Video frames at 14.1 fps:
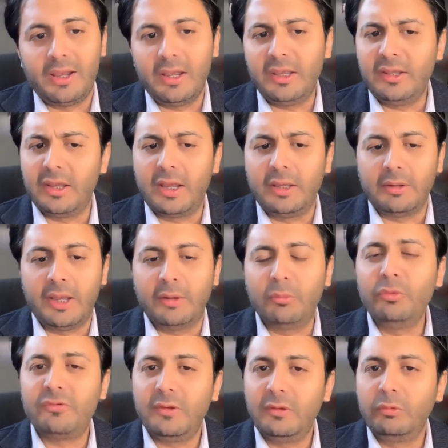I
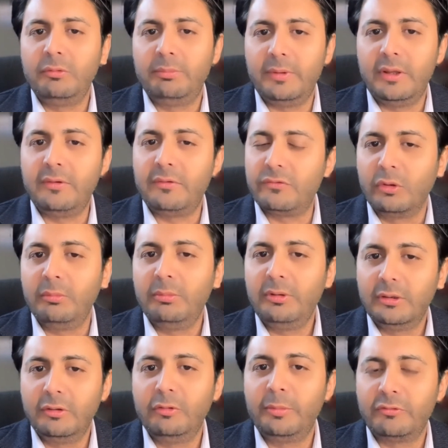would say it is going to be
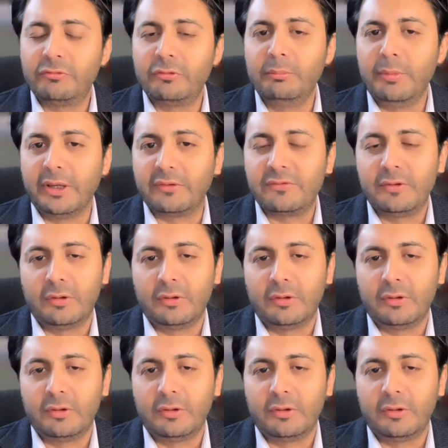a little bit of a mix.